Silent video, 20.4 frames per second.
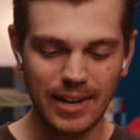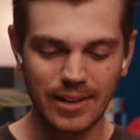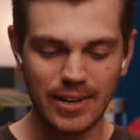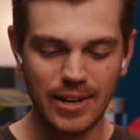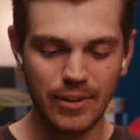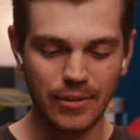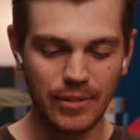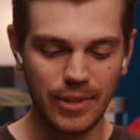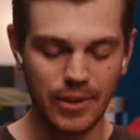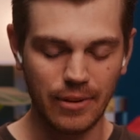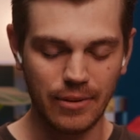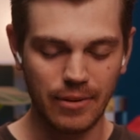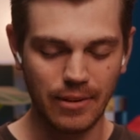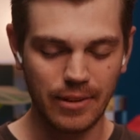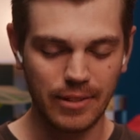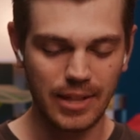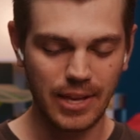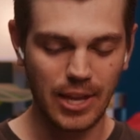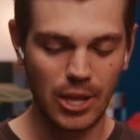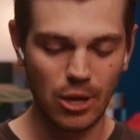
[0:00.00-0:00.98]
I don't know though.
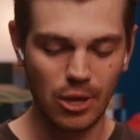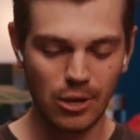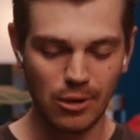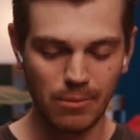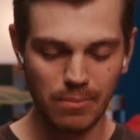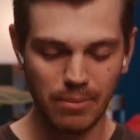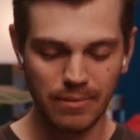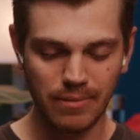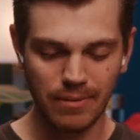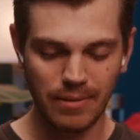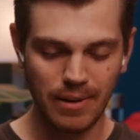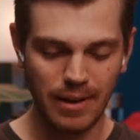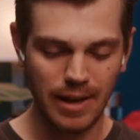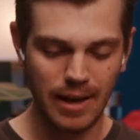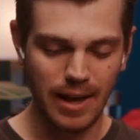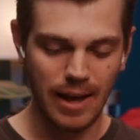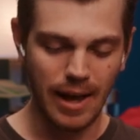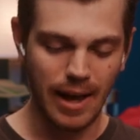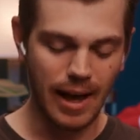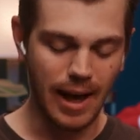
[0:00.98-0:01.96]
The cube,
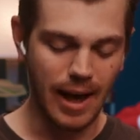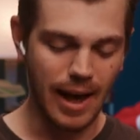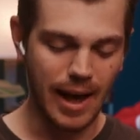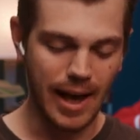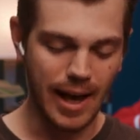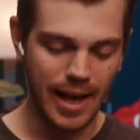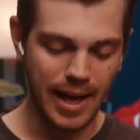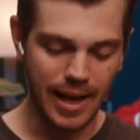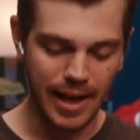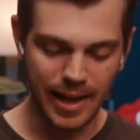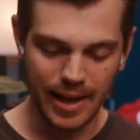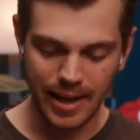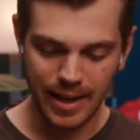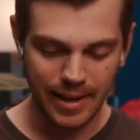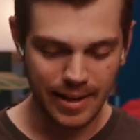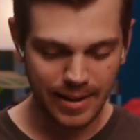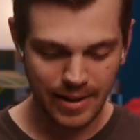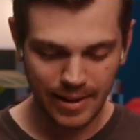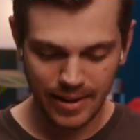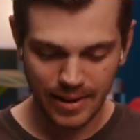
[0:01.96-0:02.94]

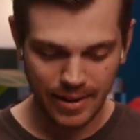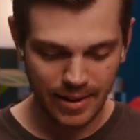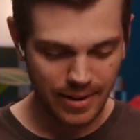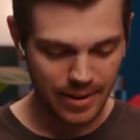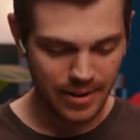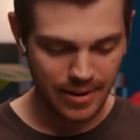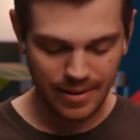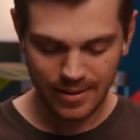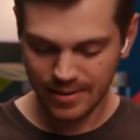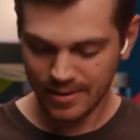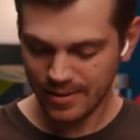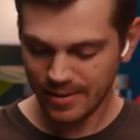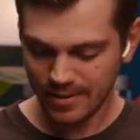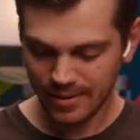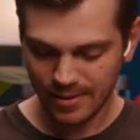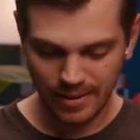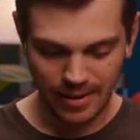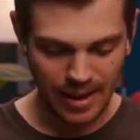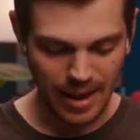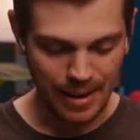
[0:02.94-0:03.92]
I
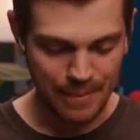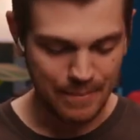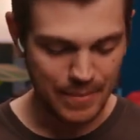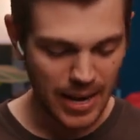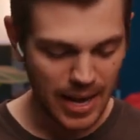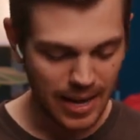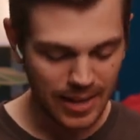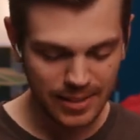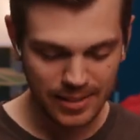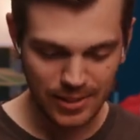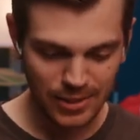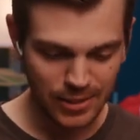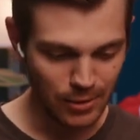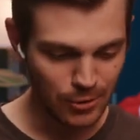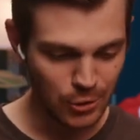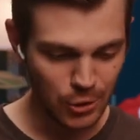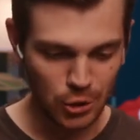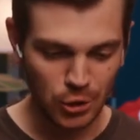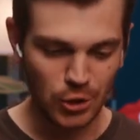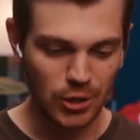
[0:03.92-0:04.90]
am not
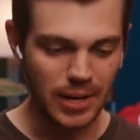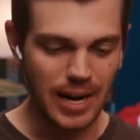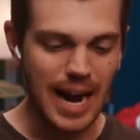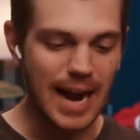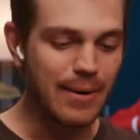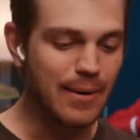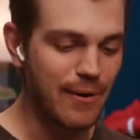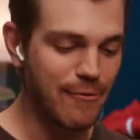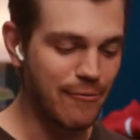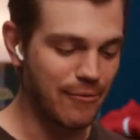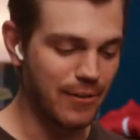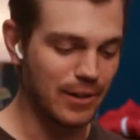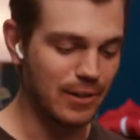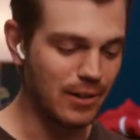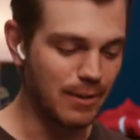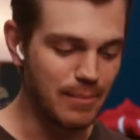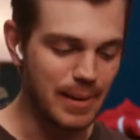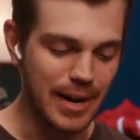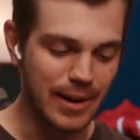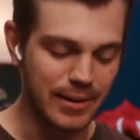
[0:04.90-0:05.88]
so sure how I
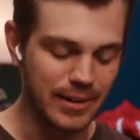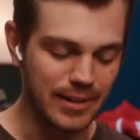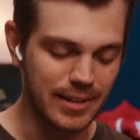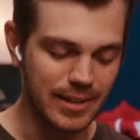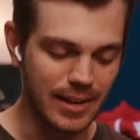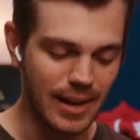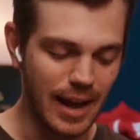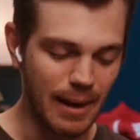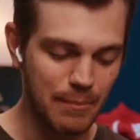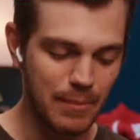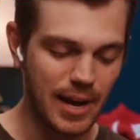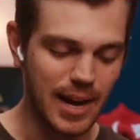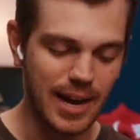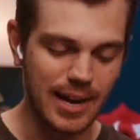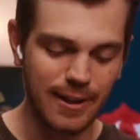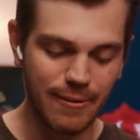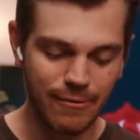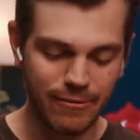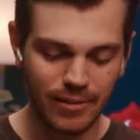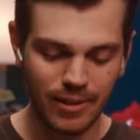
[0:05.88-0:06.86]
feel about it. I'm
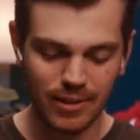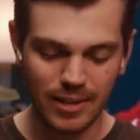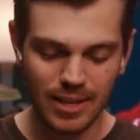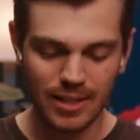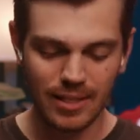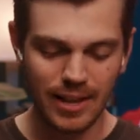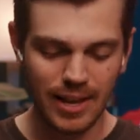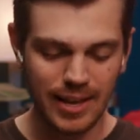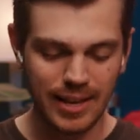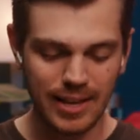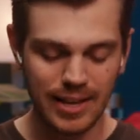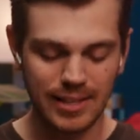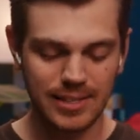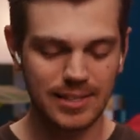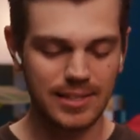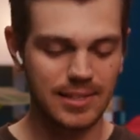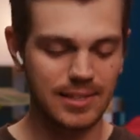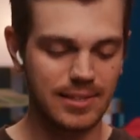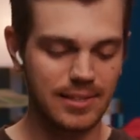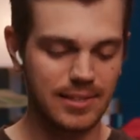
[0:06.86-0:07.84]
kind of feeling like
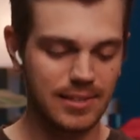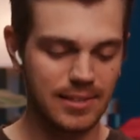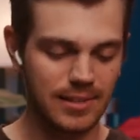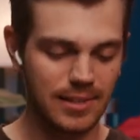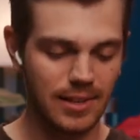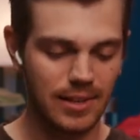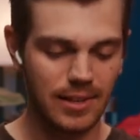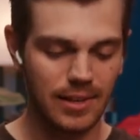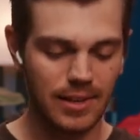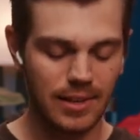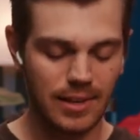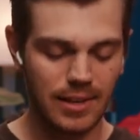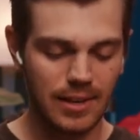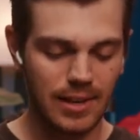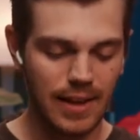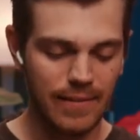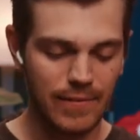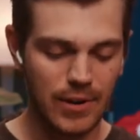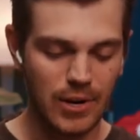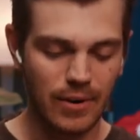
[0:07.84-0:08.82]
it's,
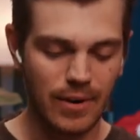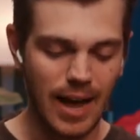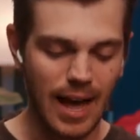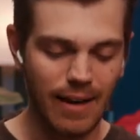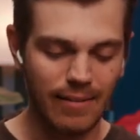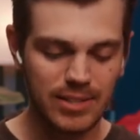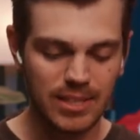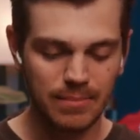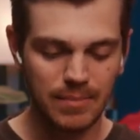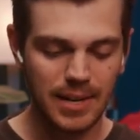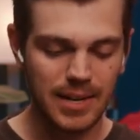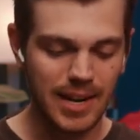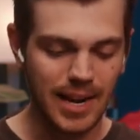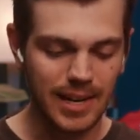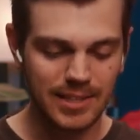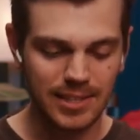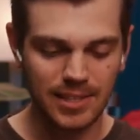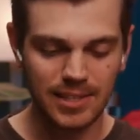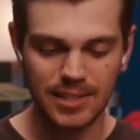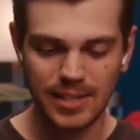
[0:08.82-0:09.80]
if you don't have something
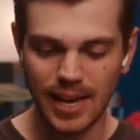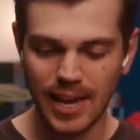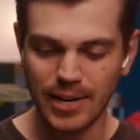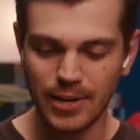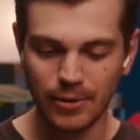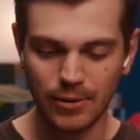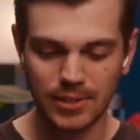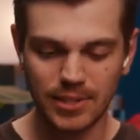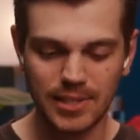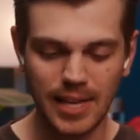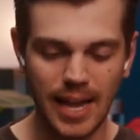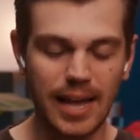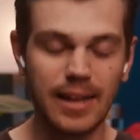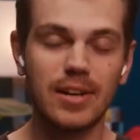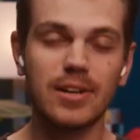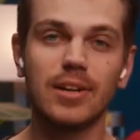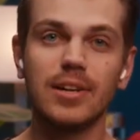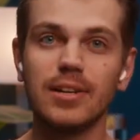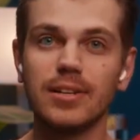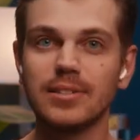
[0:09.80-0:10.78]
nice to say, don't say it
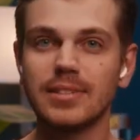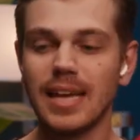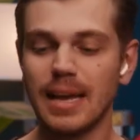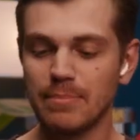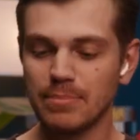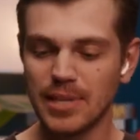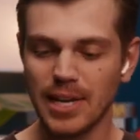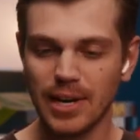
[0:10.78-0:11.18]
at all type